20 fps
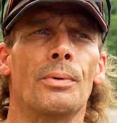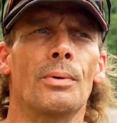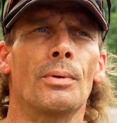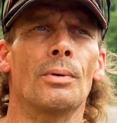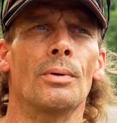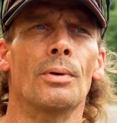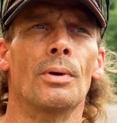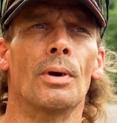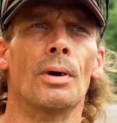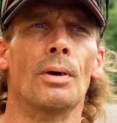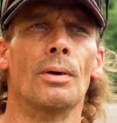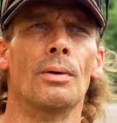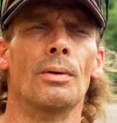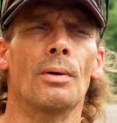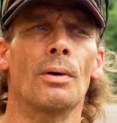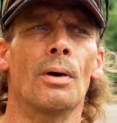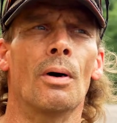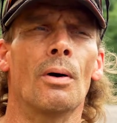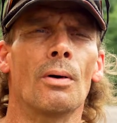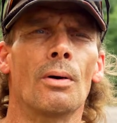Through
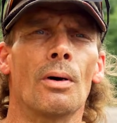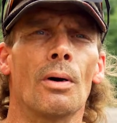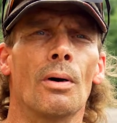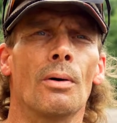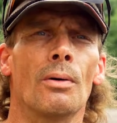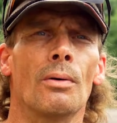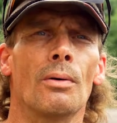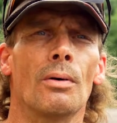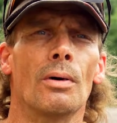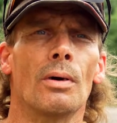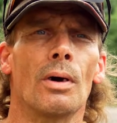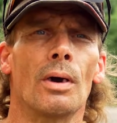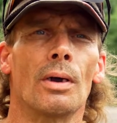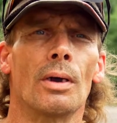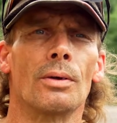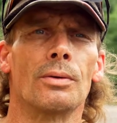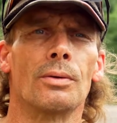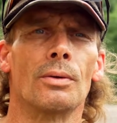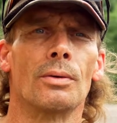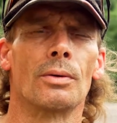Nahoko,
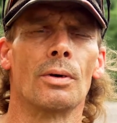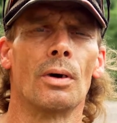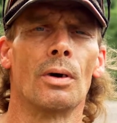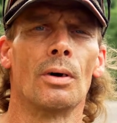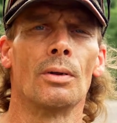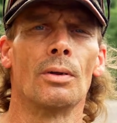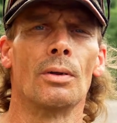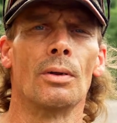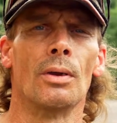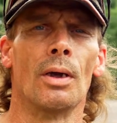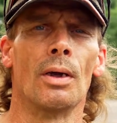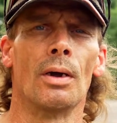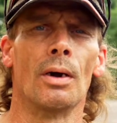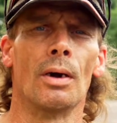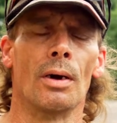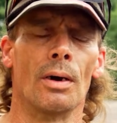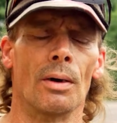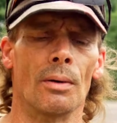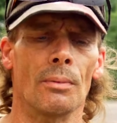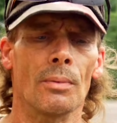I guess it's called,
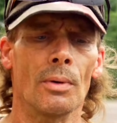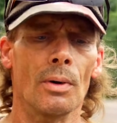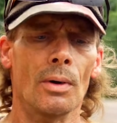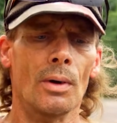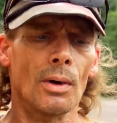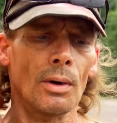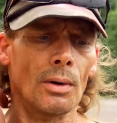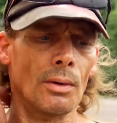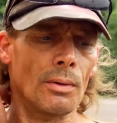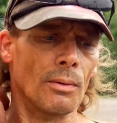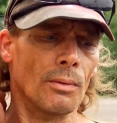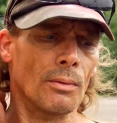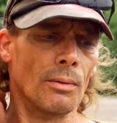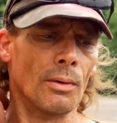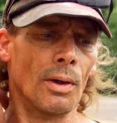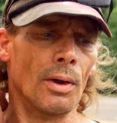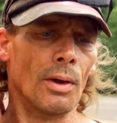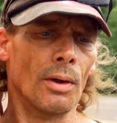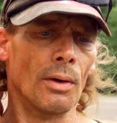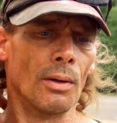
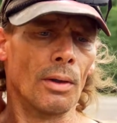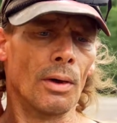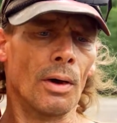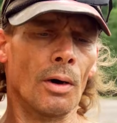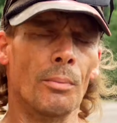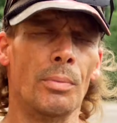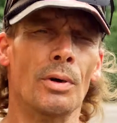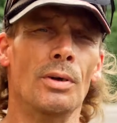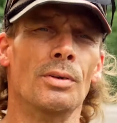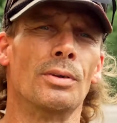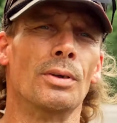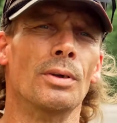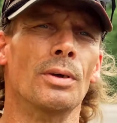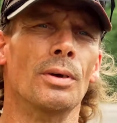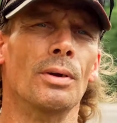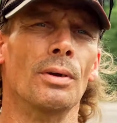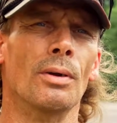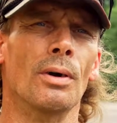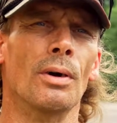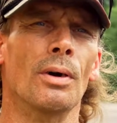they'll help us
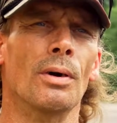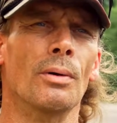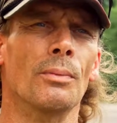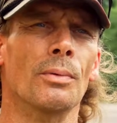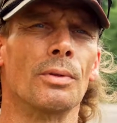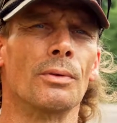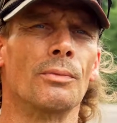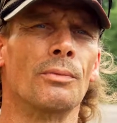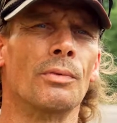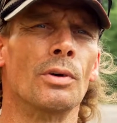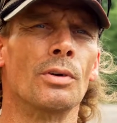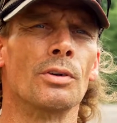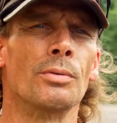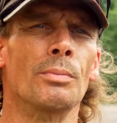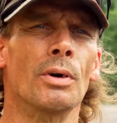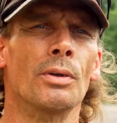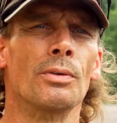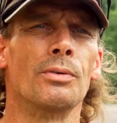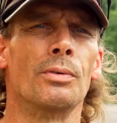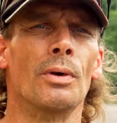get with the
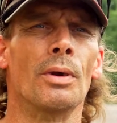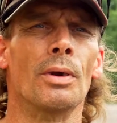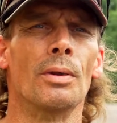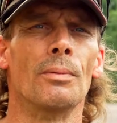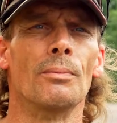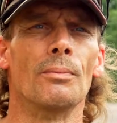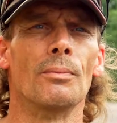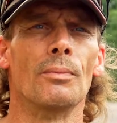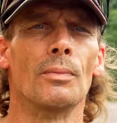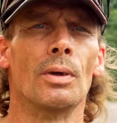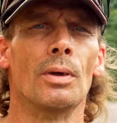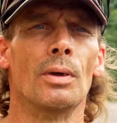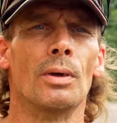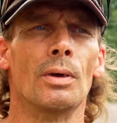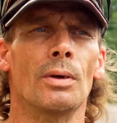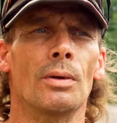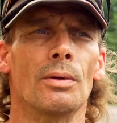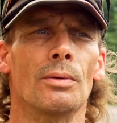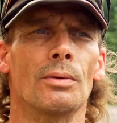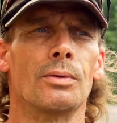first month's rent,
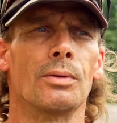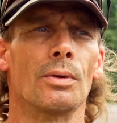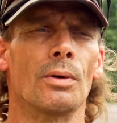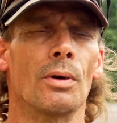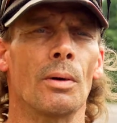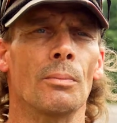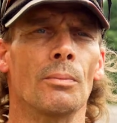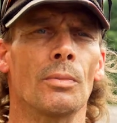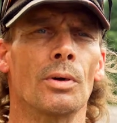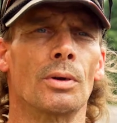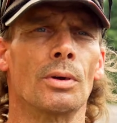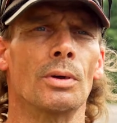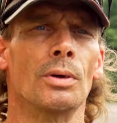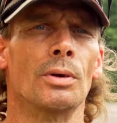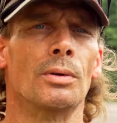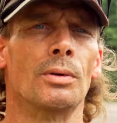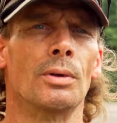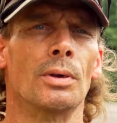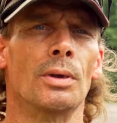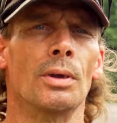and so I'm
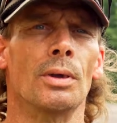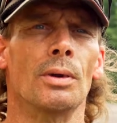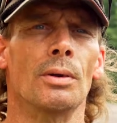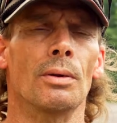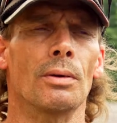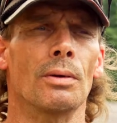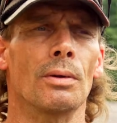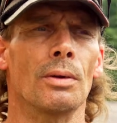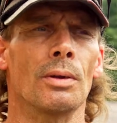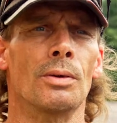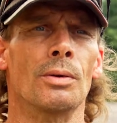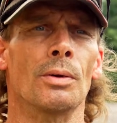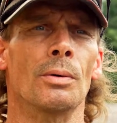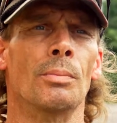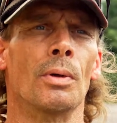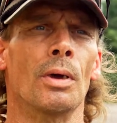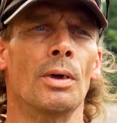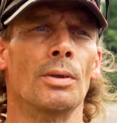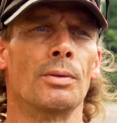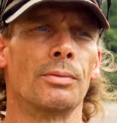looking to get into
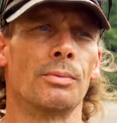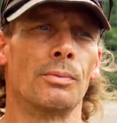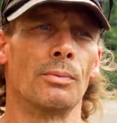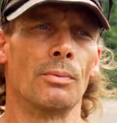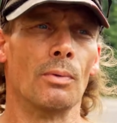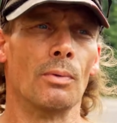a place.